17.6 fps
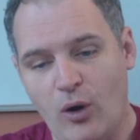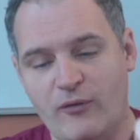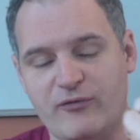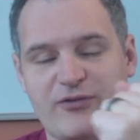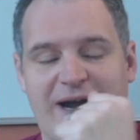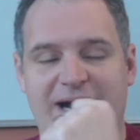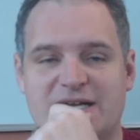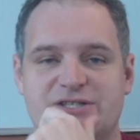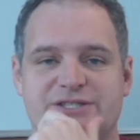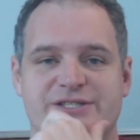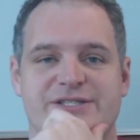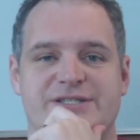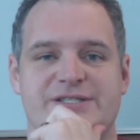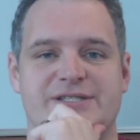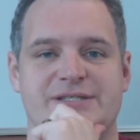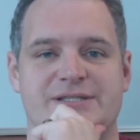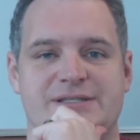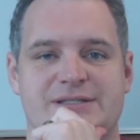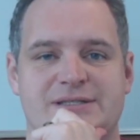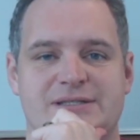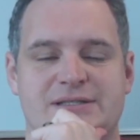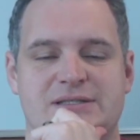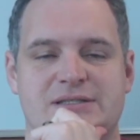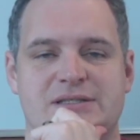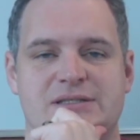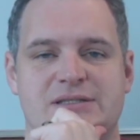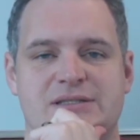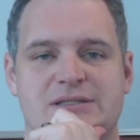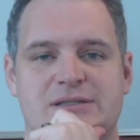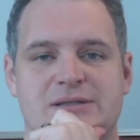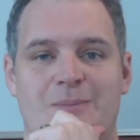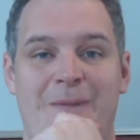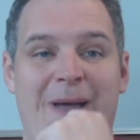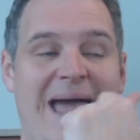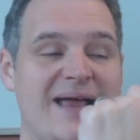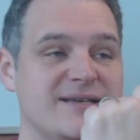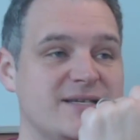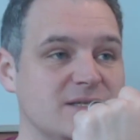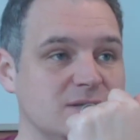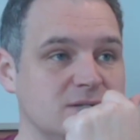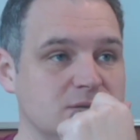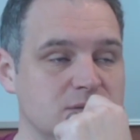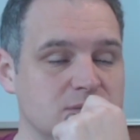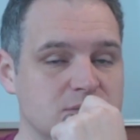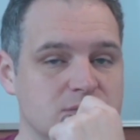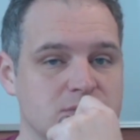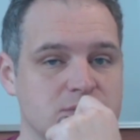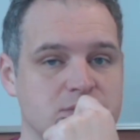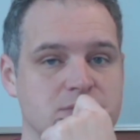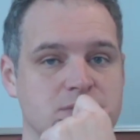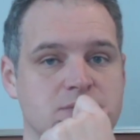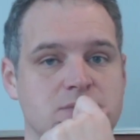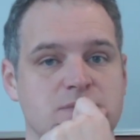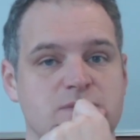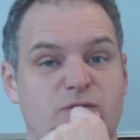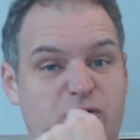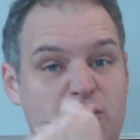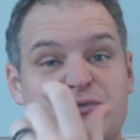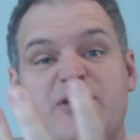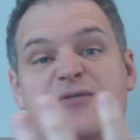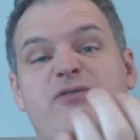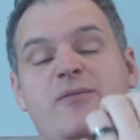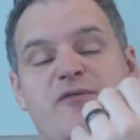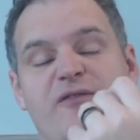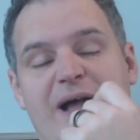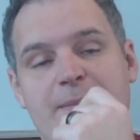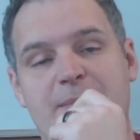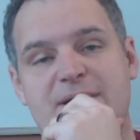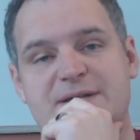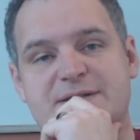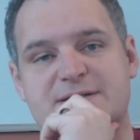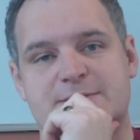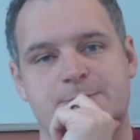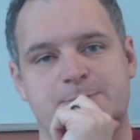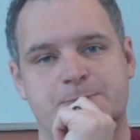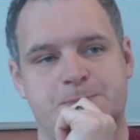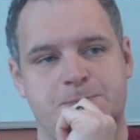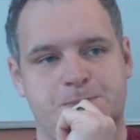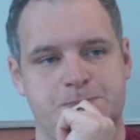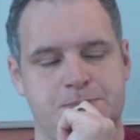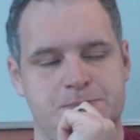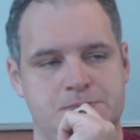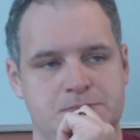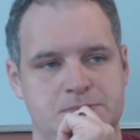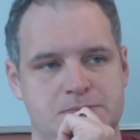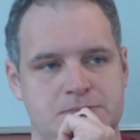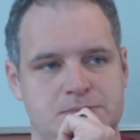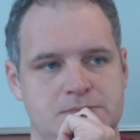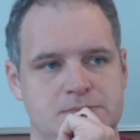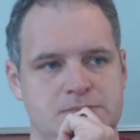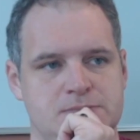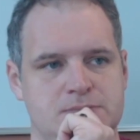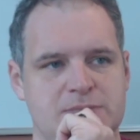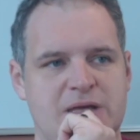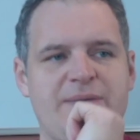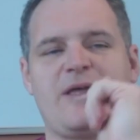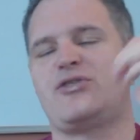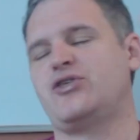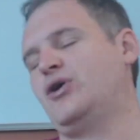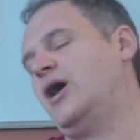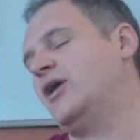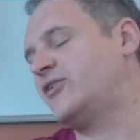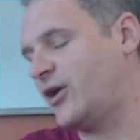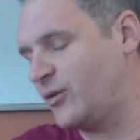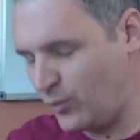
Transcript: fractions met from different families. And they thought, oh, don't